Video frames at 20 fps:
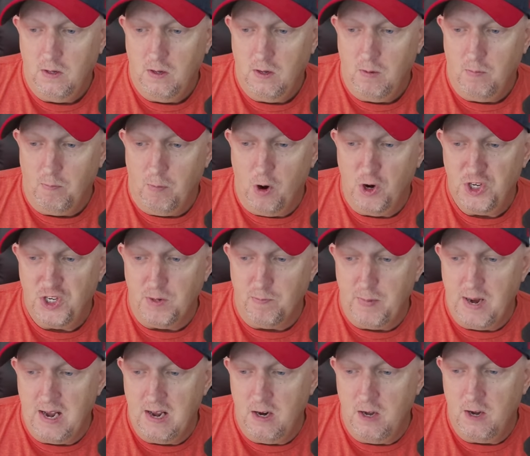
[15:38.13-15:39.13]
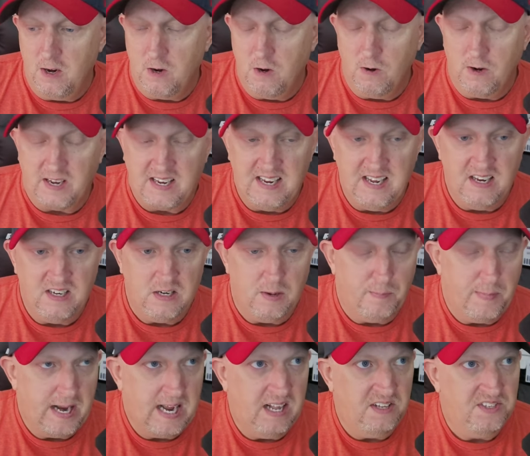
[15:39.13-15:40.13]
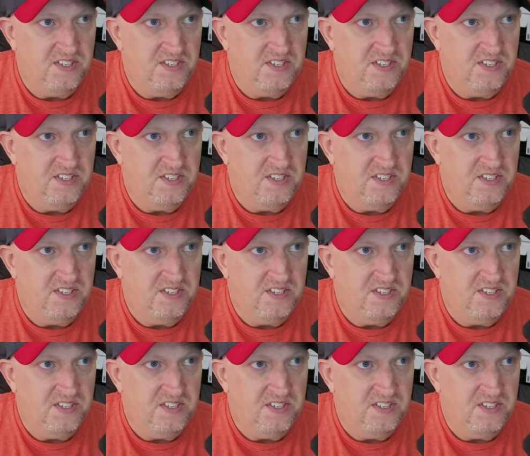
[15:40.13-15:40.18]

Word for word: Martian Manhunter again demands